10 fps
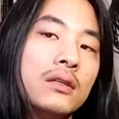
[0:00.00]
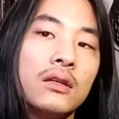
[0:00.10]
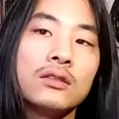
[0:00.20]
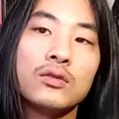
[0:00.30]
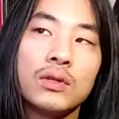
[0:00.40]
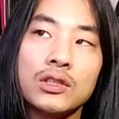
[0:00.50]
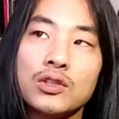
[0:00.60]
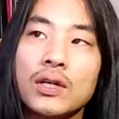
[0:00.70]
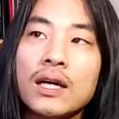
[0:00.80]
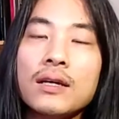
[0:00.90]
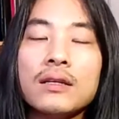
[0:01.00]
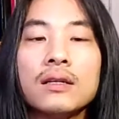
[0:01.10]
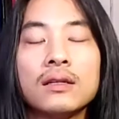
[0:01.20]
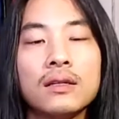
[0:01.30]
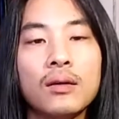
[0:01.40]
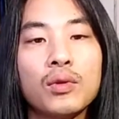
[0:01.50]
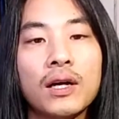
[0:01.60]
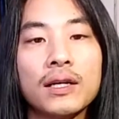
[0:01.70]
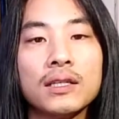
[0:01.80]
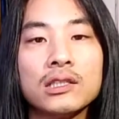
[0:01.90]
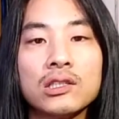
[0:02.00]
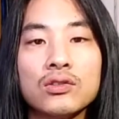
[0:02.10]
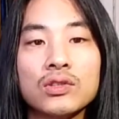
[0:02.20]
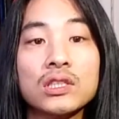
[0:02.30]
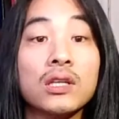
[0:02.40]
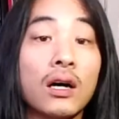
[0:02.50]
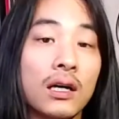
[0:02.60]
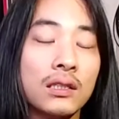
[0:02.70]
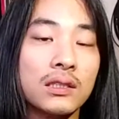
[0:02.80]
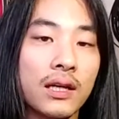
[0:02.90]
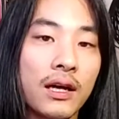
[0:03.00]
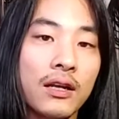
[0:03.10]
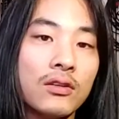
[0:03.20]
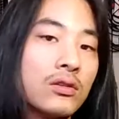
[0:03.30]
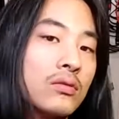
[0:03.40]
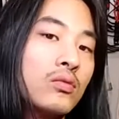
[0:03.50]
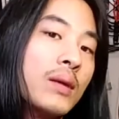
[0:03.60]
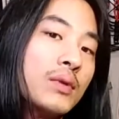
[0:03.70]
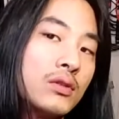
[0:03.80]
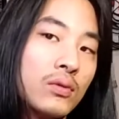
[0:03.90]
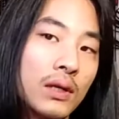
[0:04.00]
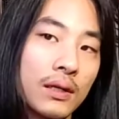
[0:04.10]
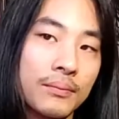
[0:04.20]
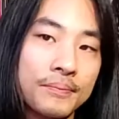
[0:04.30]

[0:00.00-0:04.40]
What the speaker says: you also want to try applying it to songs and your repertoire.